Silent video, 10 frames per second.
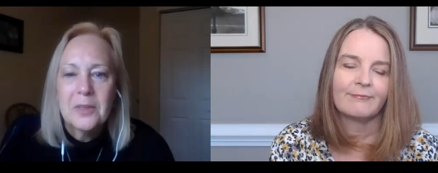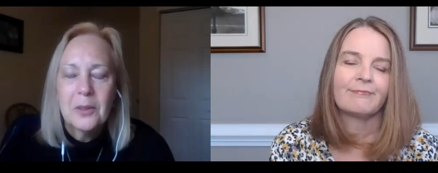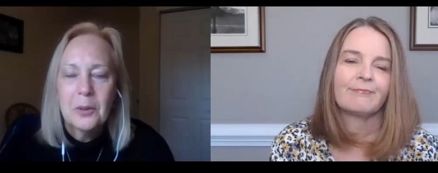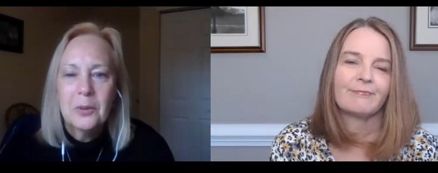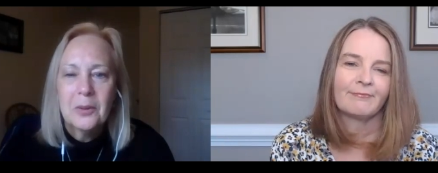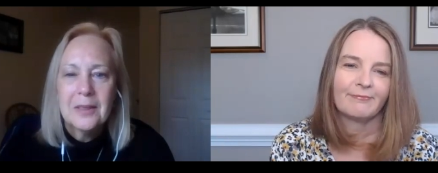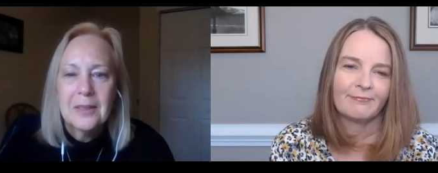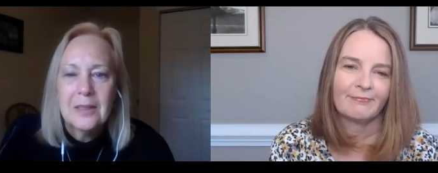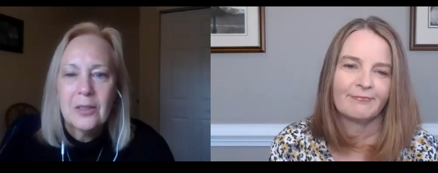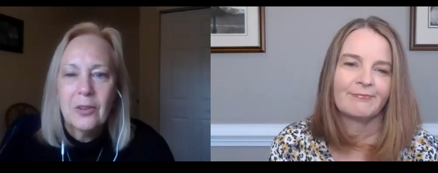Speaker 1: So this
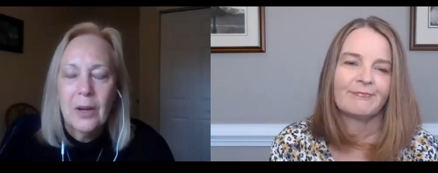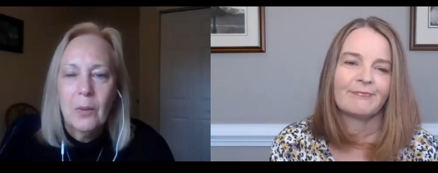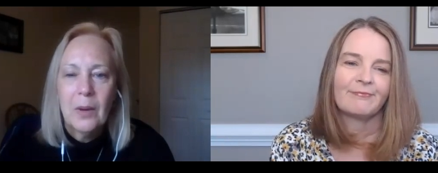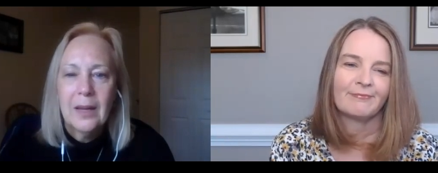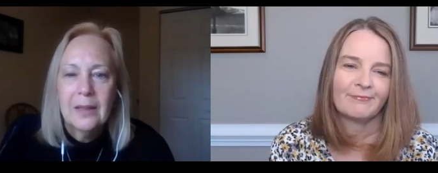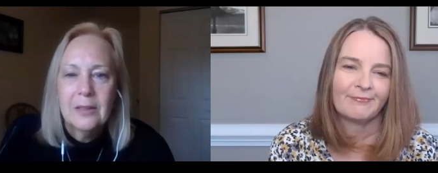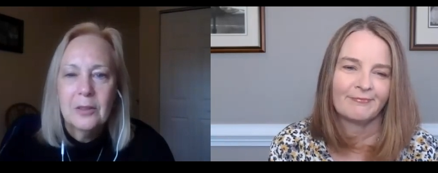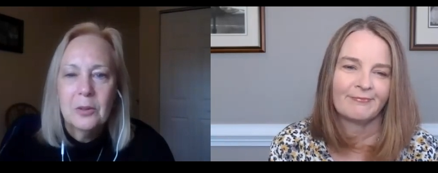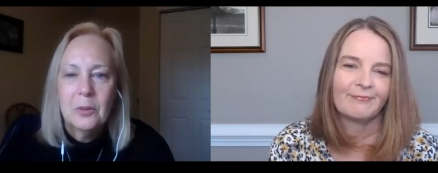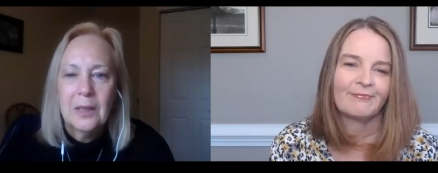is a great way
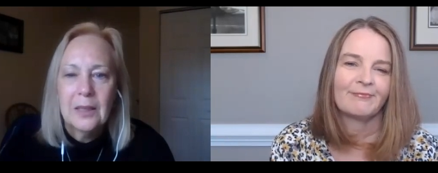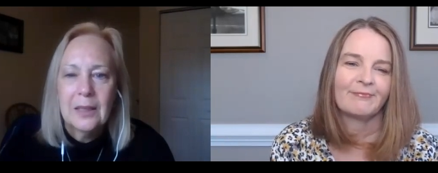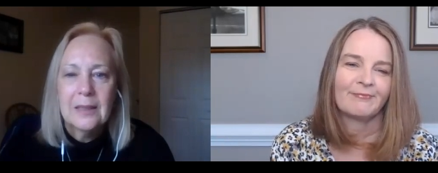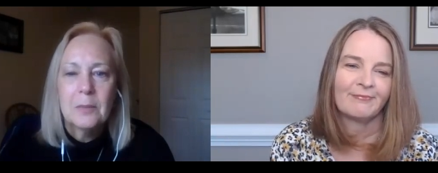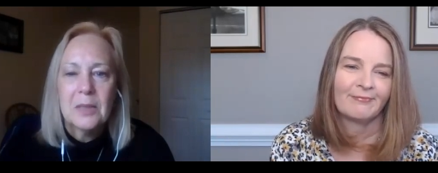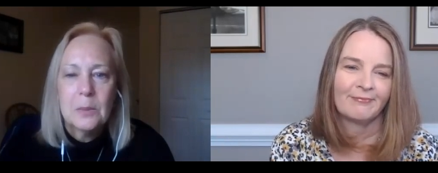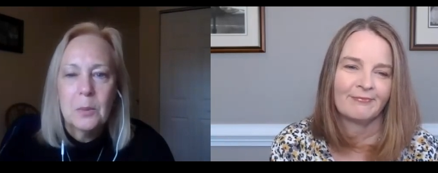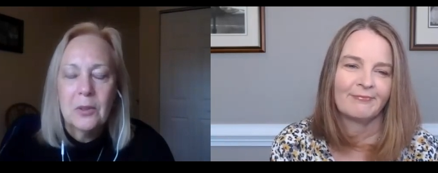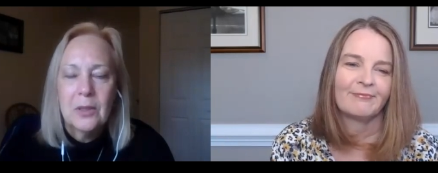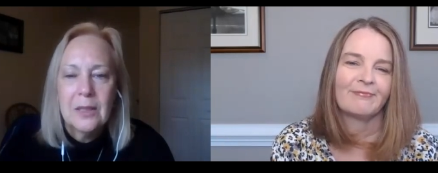to uh, get some
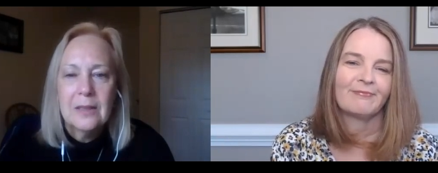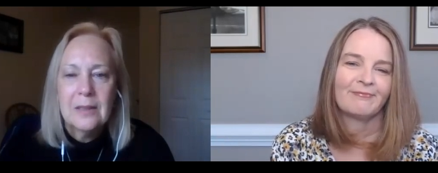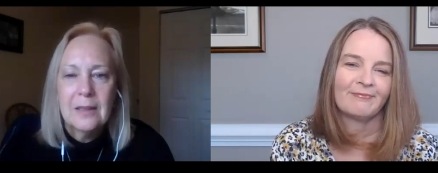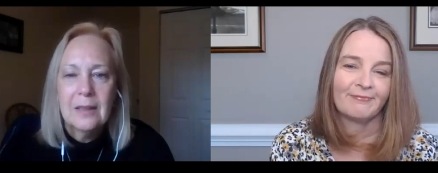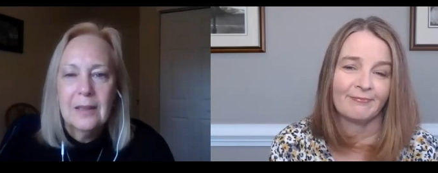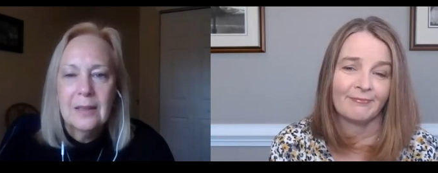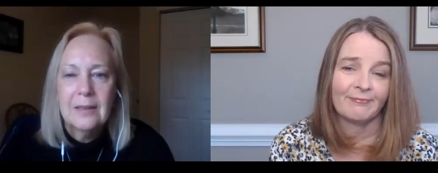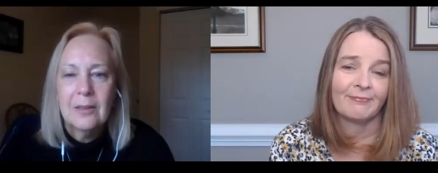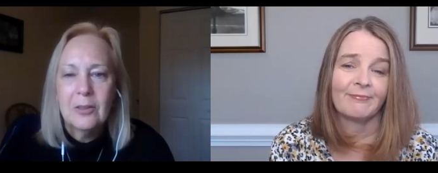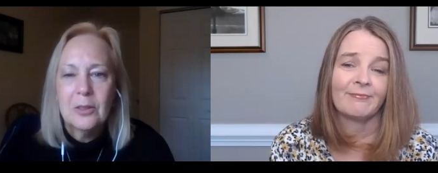experience mm
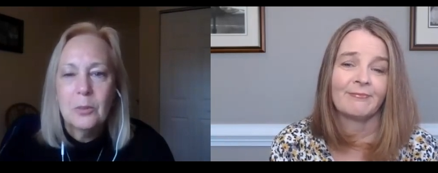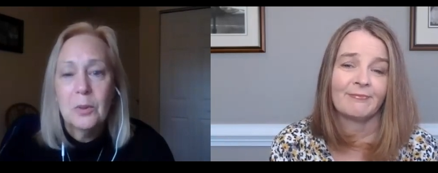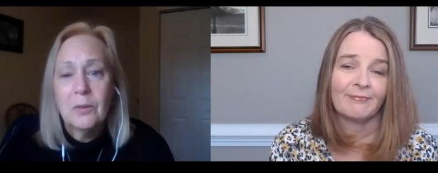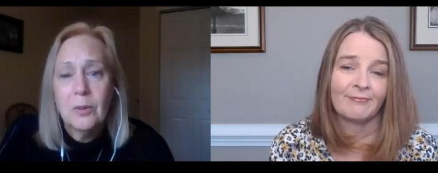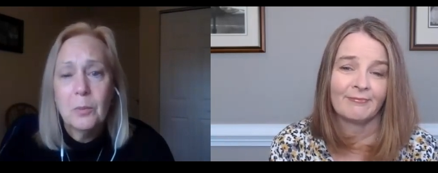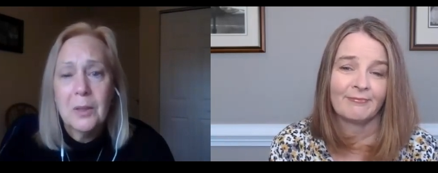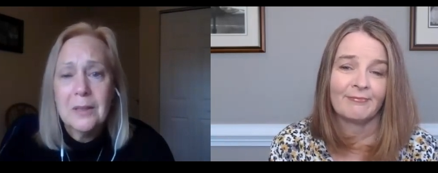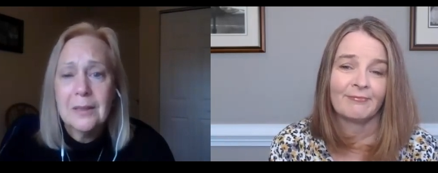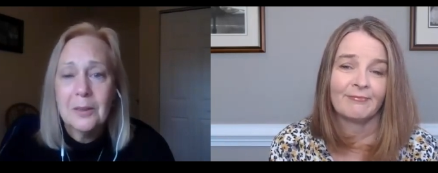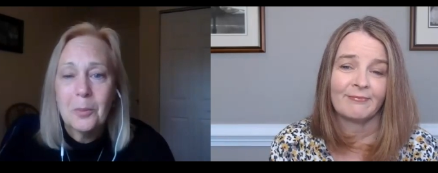and also put a few
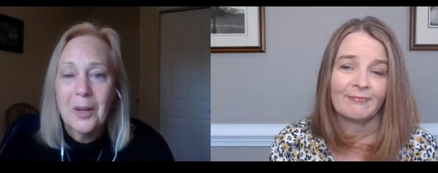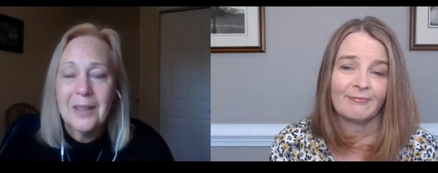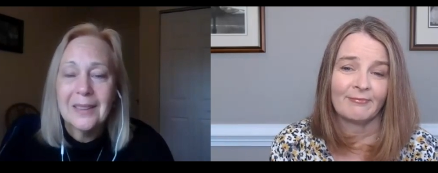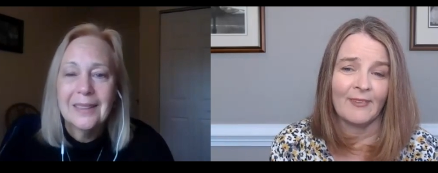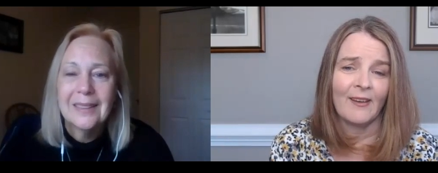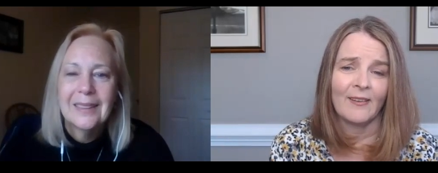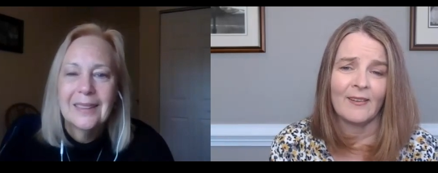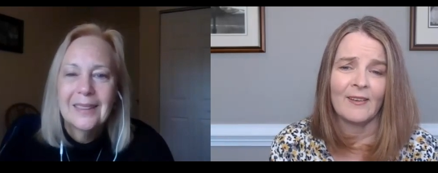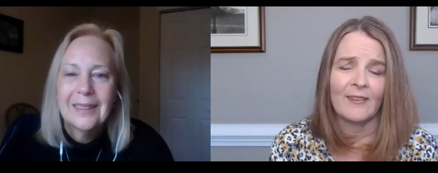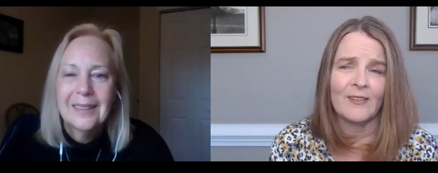bucks in your pocket.
Speaker 2: Yeah,
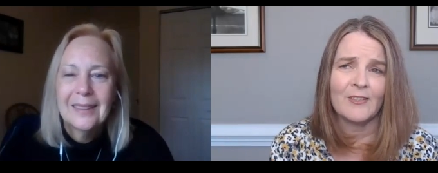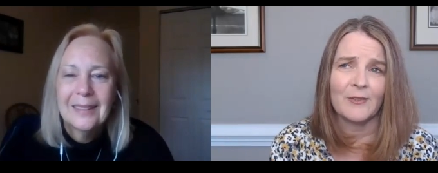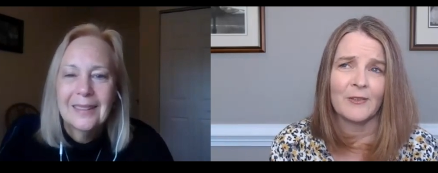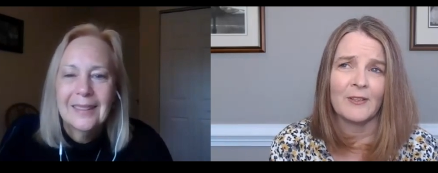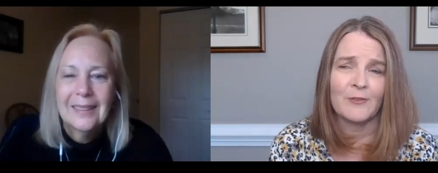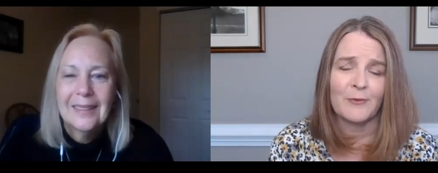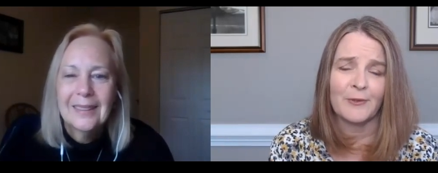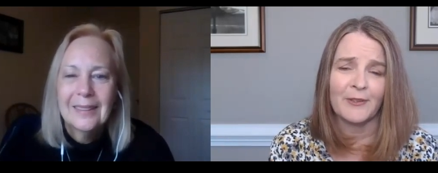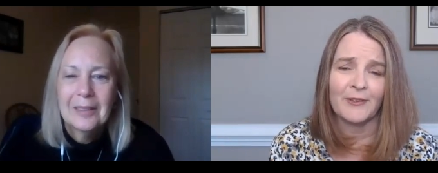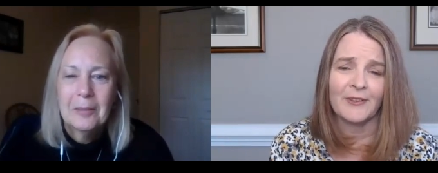yeah, he's yeah. he's
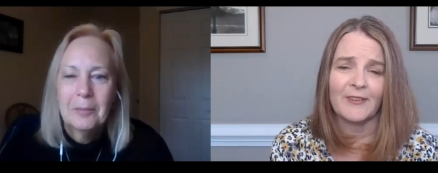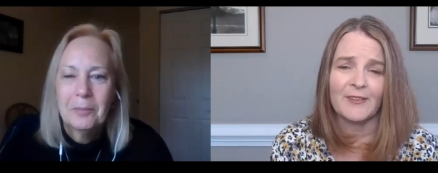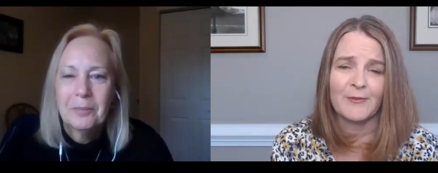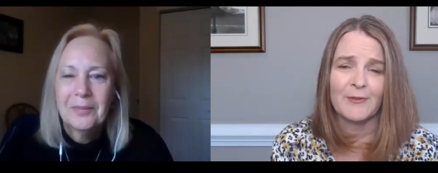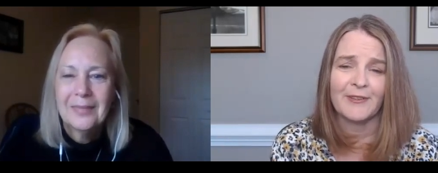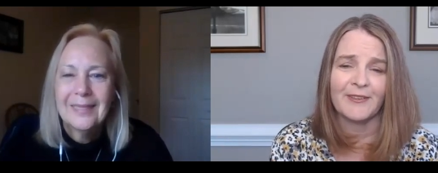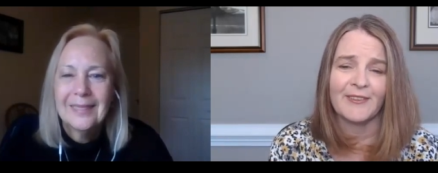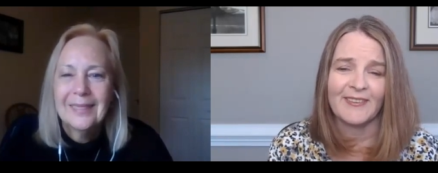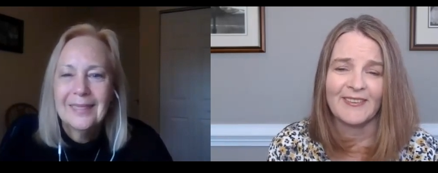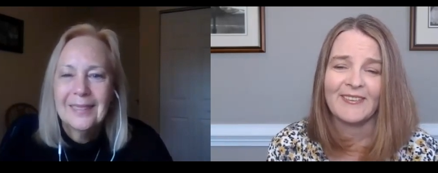really good. He's really
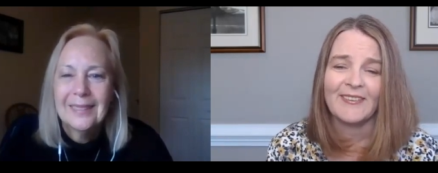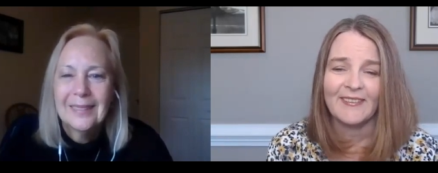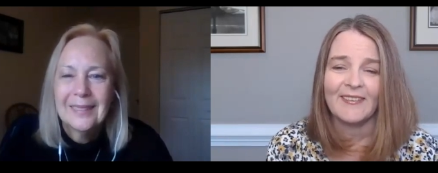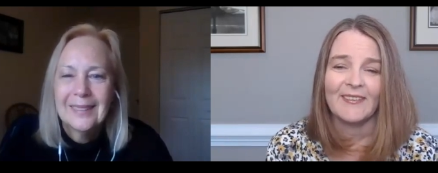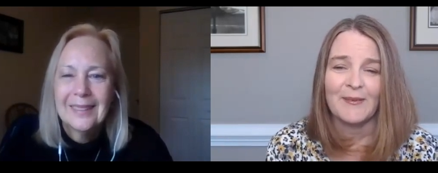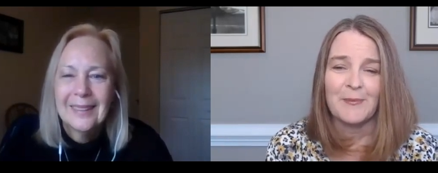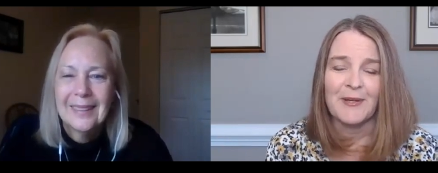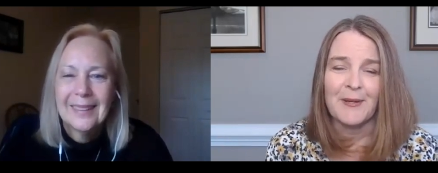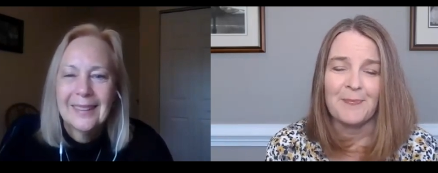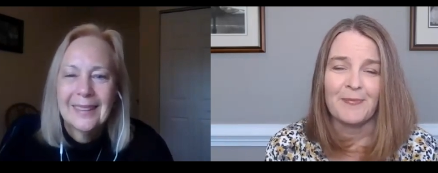good. Mm-hmm.
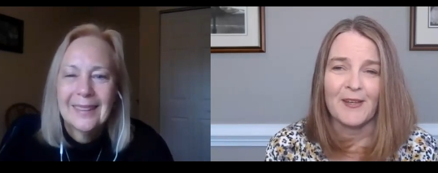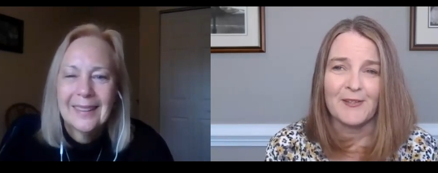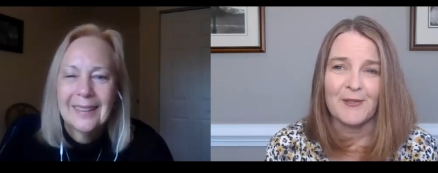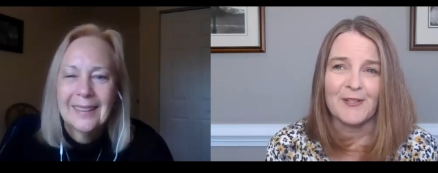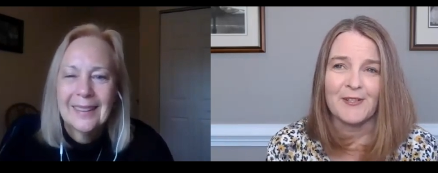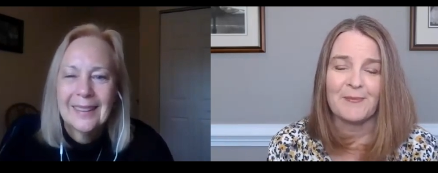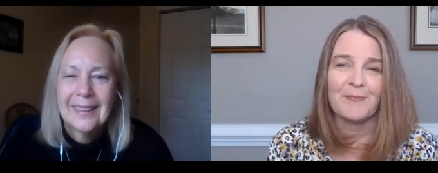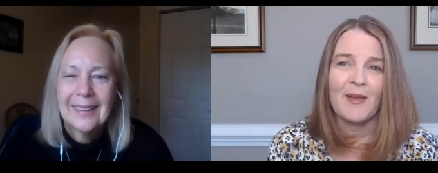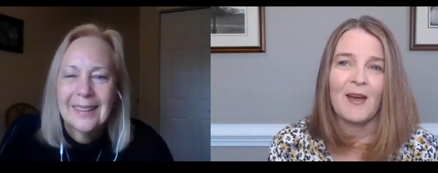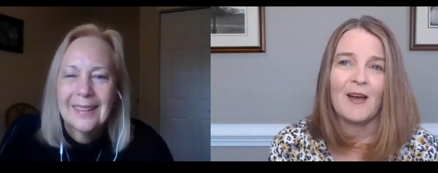But that's
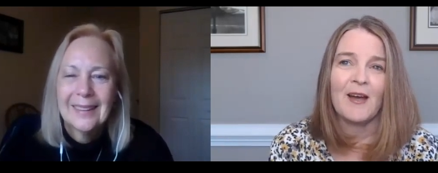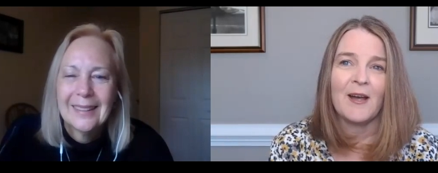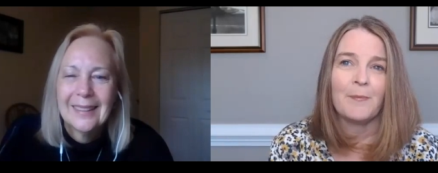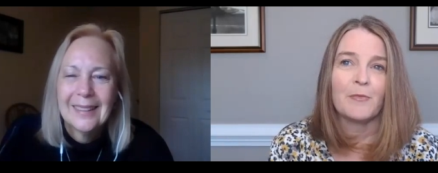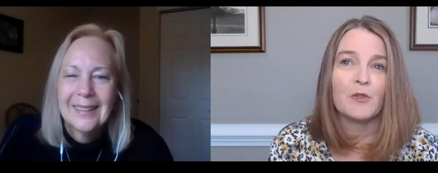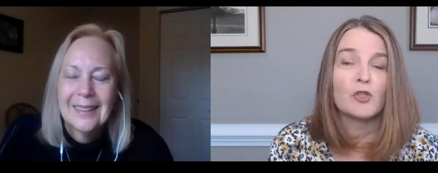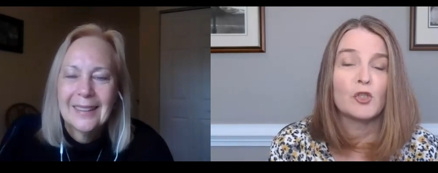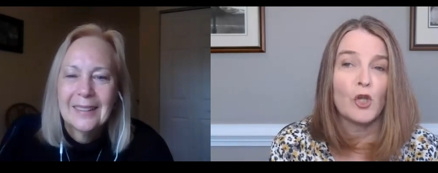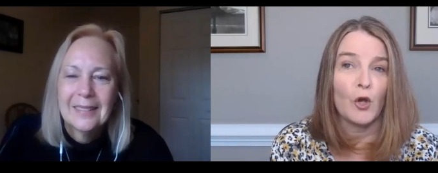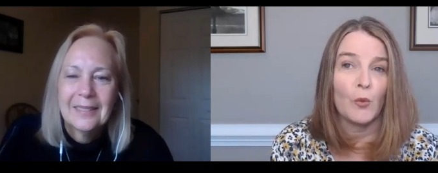awesome. Mm-hmm. Um,
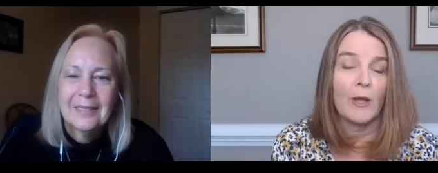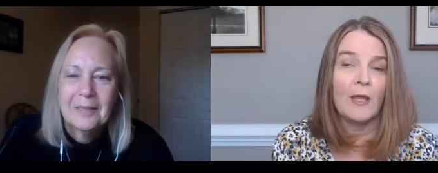so